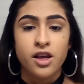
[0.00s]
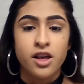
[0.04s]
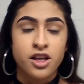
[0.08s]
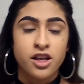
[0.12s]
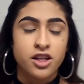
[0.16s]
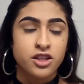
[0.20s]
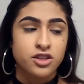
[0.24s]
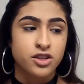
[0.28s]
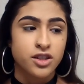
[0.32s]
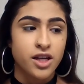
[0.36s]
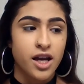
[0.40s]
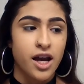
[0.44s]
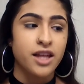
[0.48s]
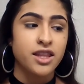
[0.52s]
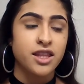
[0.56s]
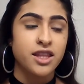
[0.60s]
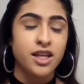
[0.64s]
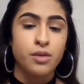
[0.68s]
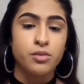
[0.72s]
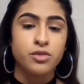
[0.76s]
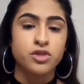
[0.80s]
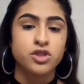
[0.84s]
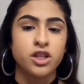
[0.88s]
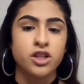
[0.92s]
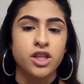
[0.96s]
So yeah, I think I'm
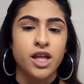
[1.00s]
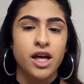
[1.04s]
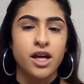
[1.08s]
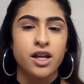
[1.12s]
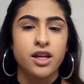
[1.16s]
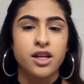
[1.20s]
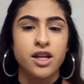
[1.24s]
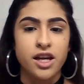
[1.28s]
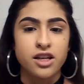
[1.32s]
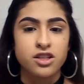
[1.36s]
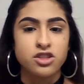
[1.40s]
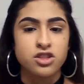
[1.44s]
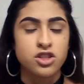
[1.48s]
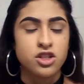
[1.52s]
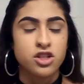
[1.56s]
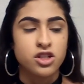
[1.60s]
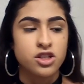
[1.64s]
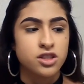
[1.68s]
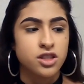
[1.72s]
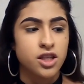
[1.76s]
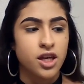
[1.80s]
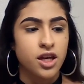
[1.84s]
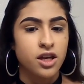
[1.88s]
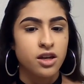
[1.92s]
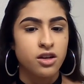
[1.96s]
going to start that next
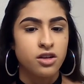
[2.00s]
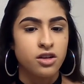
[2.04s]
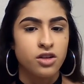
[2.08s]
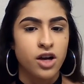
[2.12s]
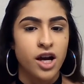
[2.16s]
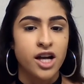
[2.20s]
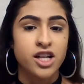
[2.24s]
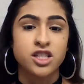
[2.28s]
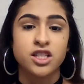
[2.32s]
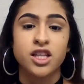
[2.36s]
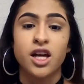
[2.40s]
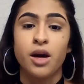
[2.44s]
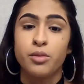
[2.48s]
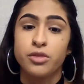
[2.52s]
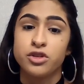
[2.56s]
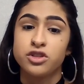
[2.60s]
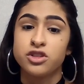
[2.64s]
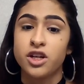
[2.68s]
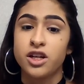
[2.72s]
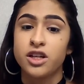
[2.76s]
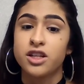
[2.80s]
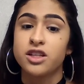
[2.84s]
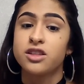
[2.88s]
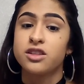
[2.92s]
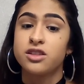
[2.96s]
Thursday. Actually, I'm going to
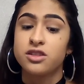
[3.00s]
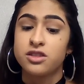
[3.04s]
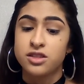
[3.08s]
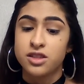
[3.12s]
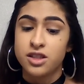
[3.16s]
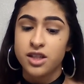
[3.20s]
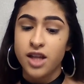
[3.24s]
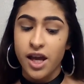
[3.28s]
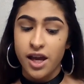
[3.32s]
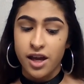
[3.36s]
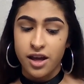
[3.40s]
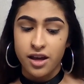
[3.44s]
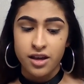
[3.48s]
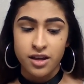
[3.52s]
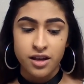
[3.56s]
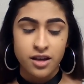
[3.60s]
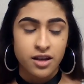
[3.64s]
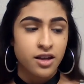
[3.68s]
start it today.